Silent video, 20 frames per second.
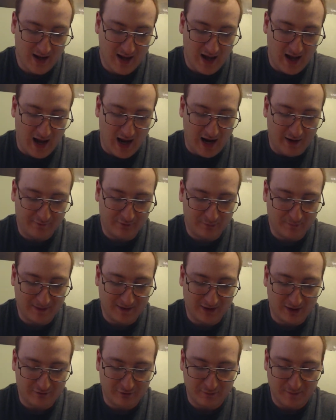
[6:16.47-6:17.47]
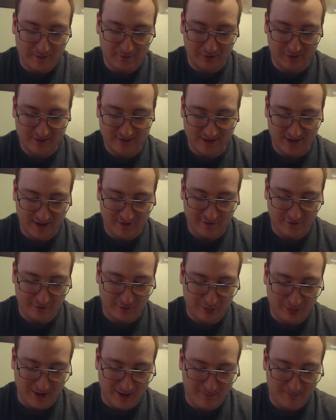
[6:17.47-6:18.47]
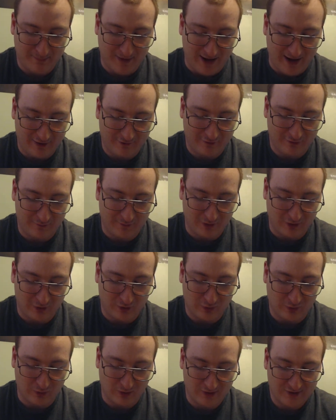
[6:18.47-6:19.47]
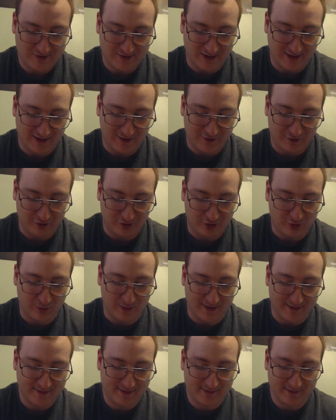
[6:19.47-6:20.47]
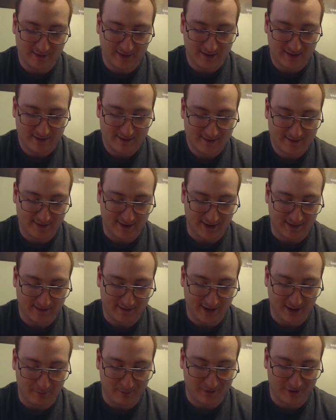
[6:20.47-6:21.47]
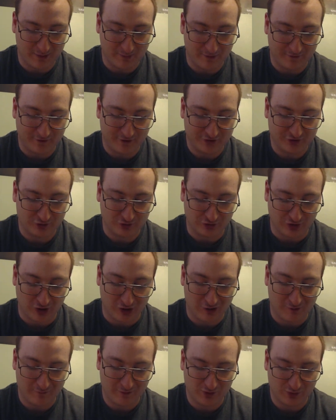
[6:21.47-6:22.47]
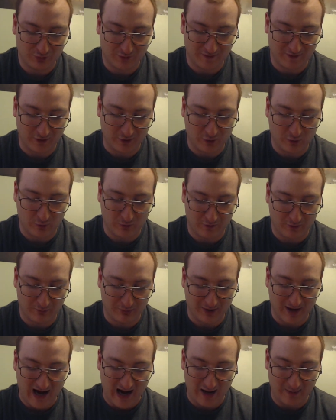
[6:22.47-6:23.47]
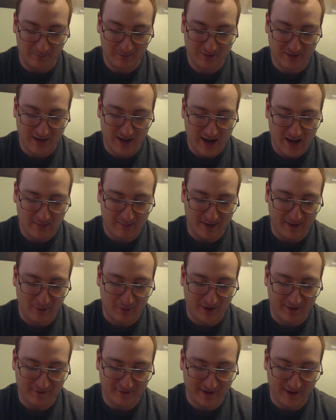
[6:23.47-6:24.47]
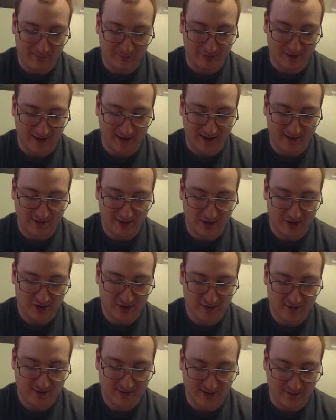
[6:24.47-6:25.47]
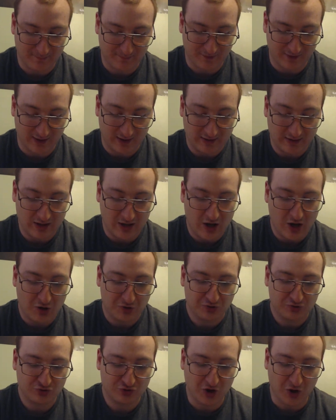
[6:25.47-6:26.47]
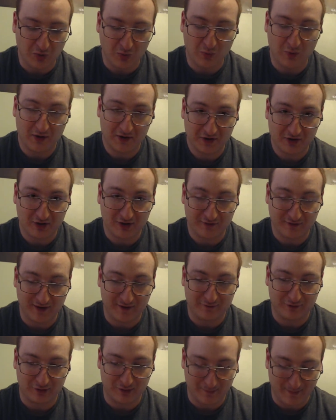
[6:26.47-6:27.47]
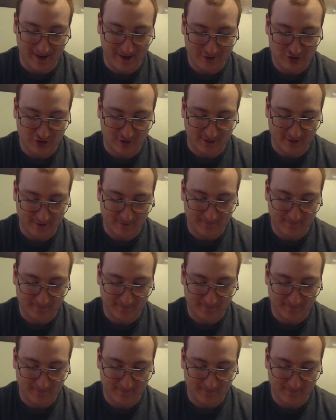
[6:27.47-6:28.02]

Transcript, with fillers: After my government received a reply back from the Corps stating the request sent had become official terms between the Corps and the Primes, my wife and I planned something no one could have ever imagined.